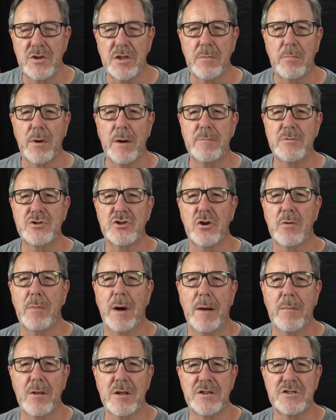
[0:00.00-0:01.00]
to the Premature
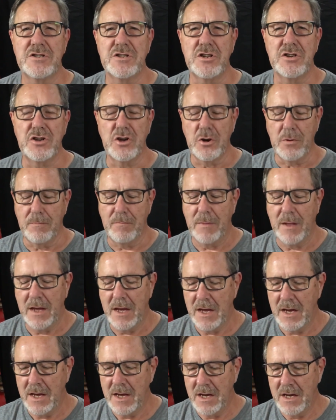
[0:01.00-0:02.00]
Bible Institute.
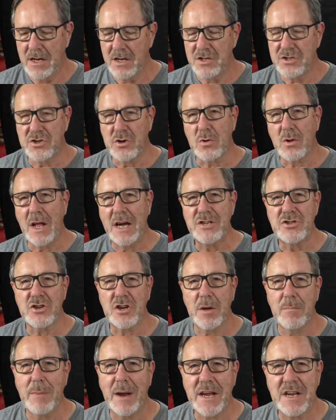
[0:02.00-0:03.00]
So glad you
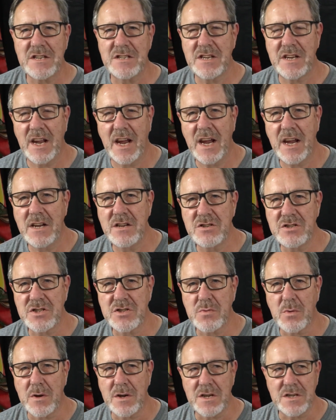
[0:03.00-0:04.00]
could make it today.
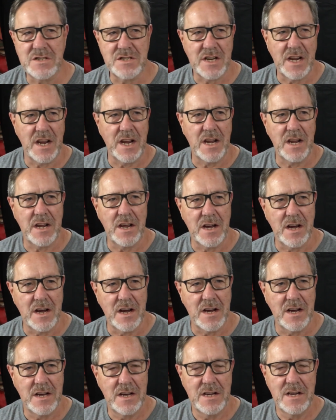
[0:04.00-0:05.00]
Just want to say
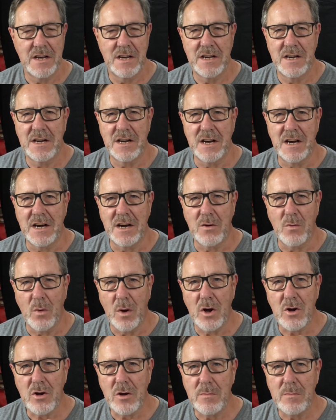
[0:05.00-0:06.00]

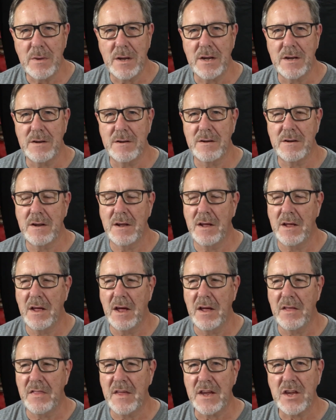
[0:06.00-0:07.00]
welcome and
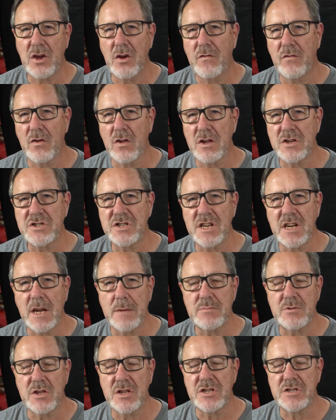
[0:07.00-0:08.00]
thank you for listening
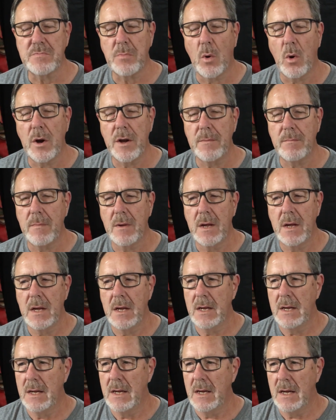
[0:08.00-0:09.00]
up to this point.
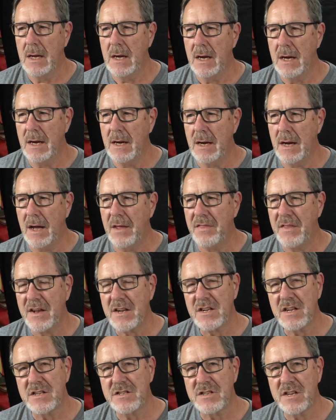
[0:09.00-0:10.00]
I
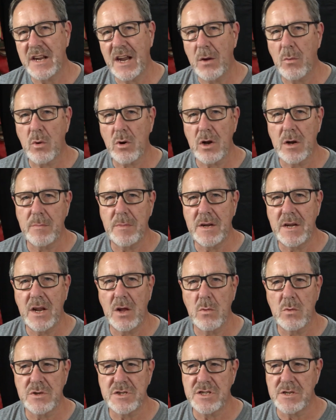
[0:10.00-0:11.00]
think that today we're going to be
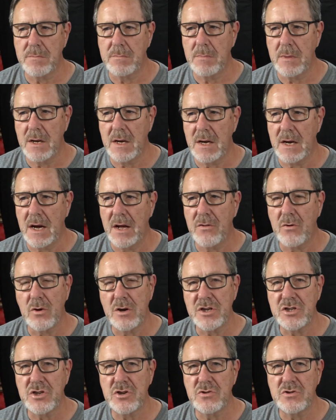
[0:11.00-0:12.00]
dealing with some other
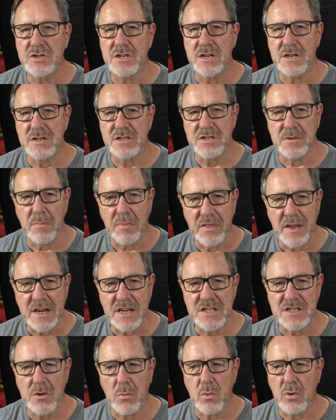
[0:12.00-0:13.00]
issues and some
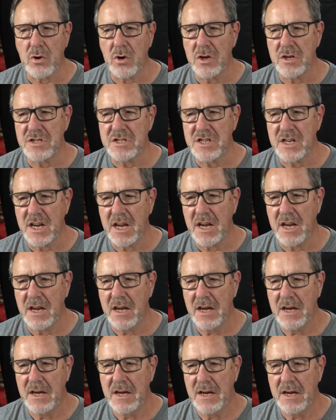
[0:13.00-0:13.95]
things that we're going to see